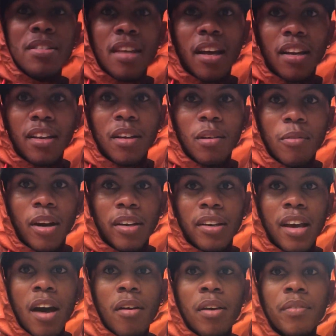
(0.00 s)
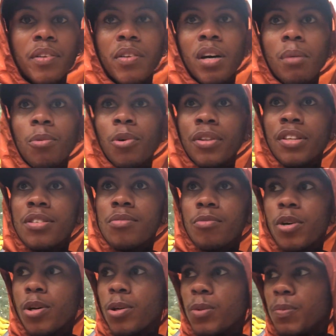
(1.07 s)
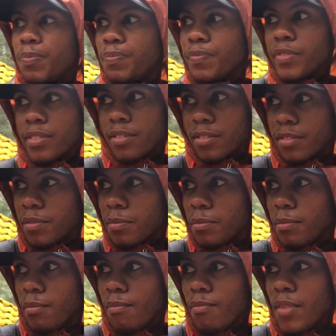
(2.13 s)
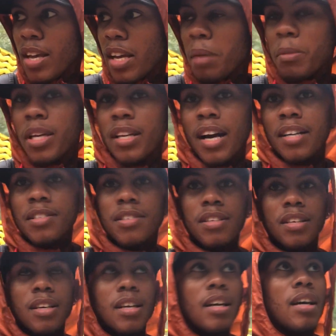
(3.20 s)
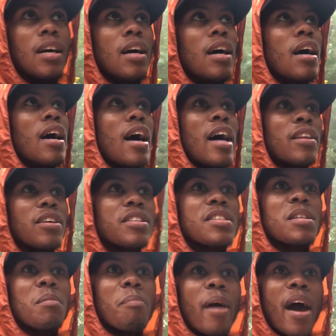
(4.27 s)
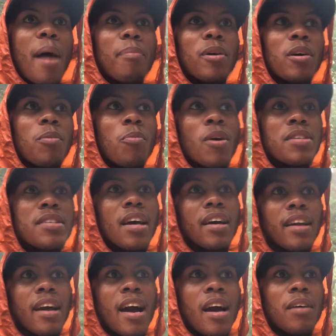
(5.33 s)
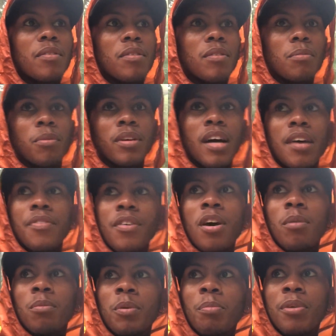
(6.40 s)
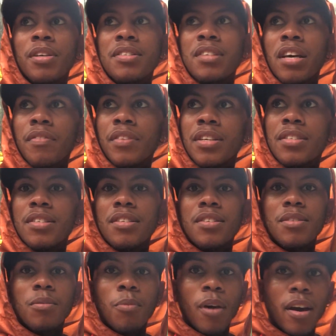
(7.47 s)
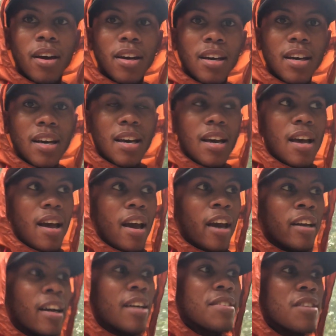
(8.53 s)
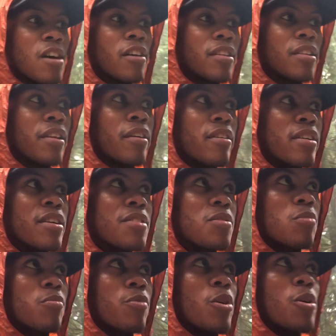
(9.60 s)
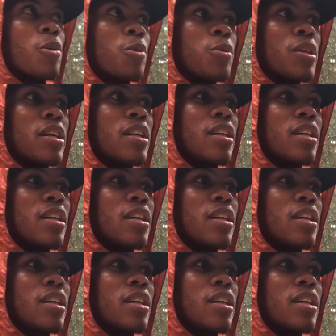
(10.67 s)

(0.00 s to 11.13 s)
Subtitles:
standing here right now, even though I'm on this road. And I mean, I looked at the map once I got what I thought would be a safe distance away, and I saw that there is a road,